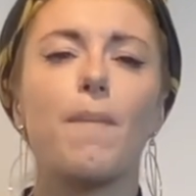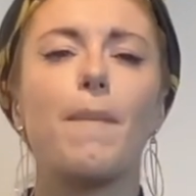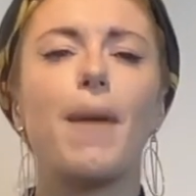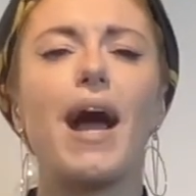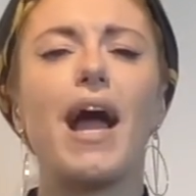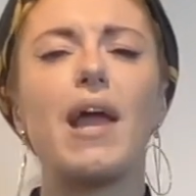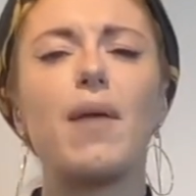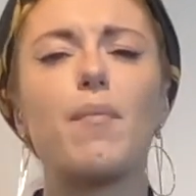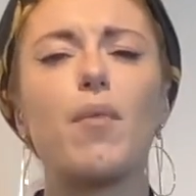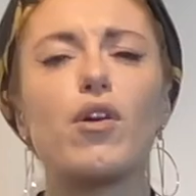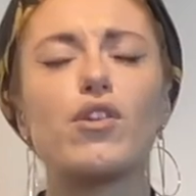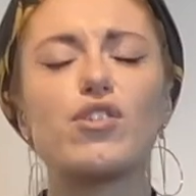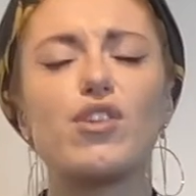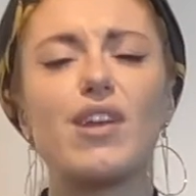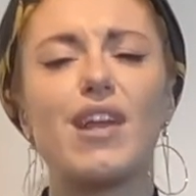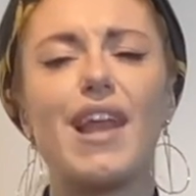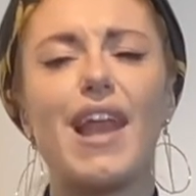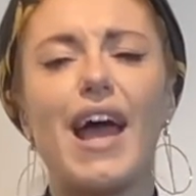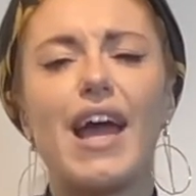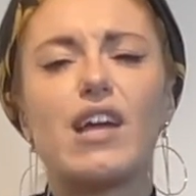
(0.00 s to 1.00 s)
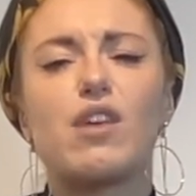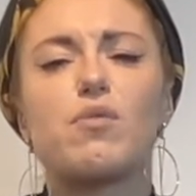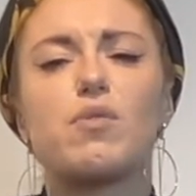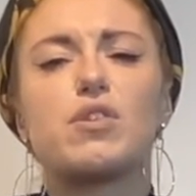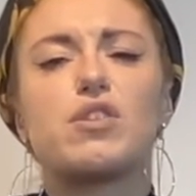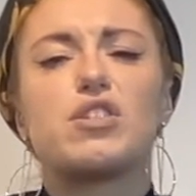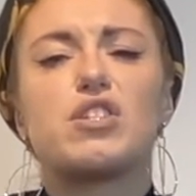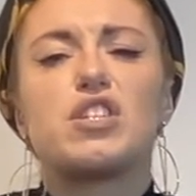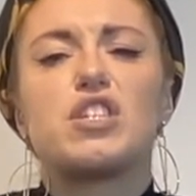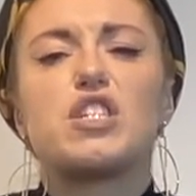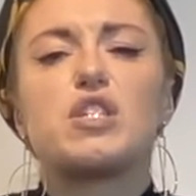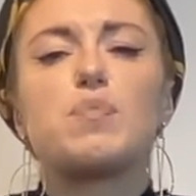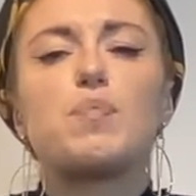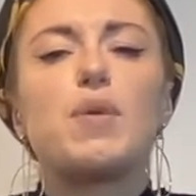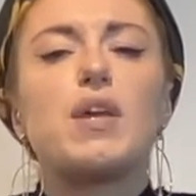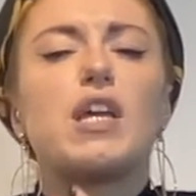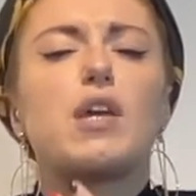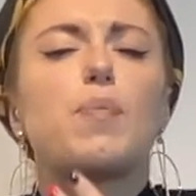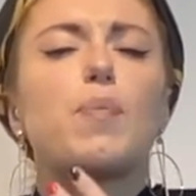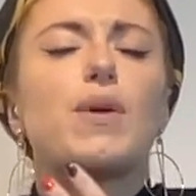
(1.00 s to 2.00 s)
my modern language to
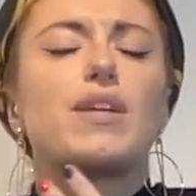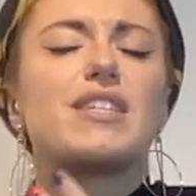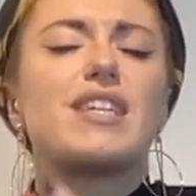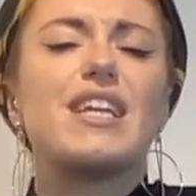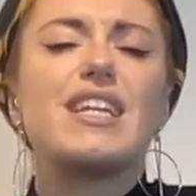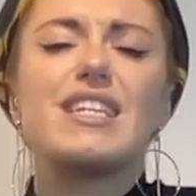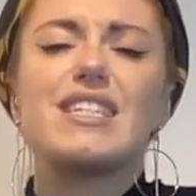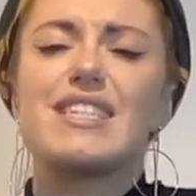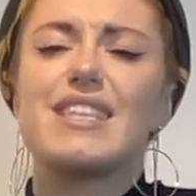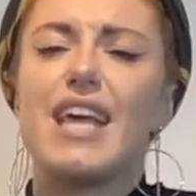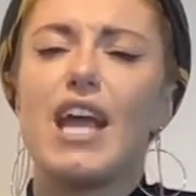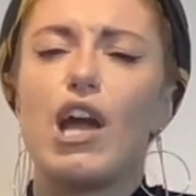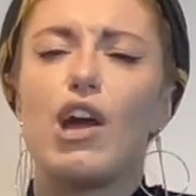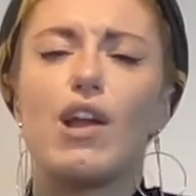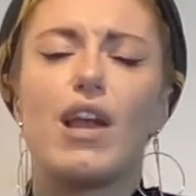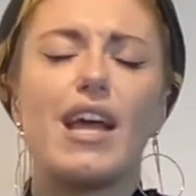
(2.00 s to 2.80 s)
speak, but it's there,